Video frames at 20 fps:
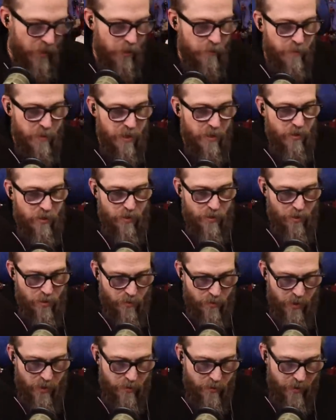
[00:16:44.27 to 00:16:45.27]
is being
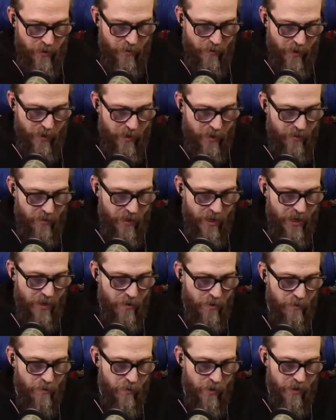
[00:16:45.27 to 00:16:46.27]
so annoying right now.
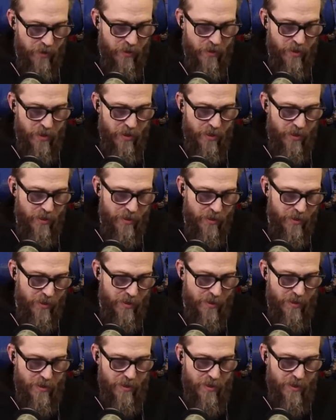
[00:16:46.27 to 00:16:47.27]
Now it wants to
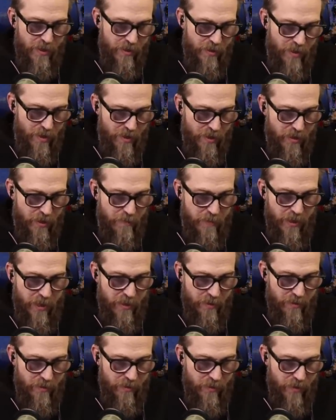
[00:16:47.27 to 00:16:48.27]
talk to me.
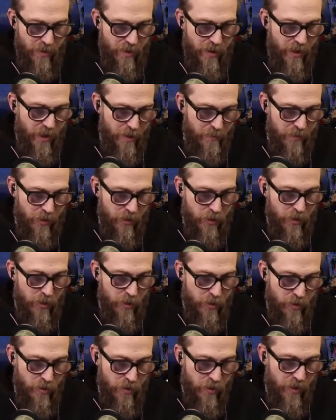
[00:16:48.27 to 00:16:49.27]
Sorry, I'm just going
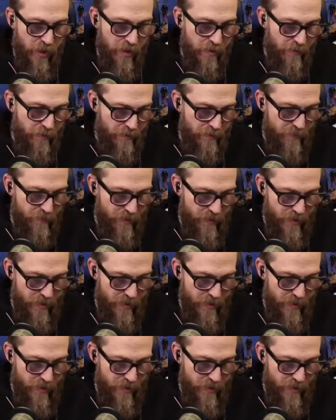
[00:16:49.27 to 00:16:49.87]
to turn it off.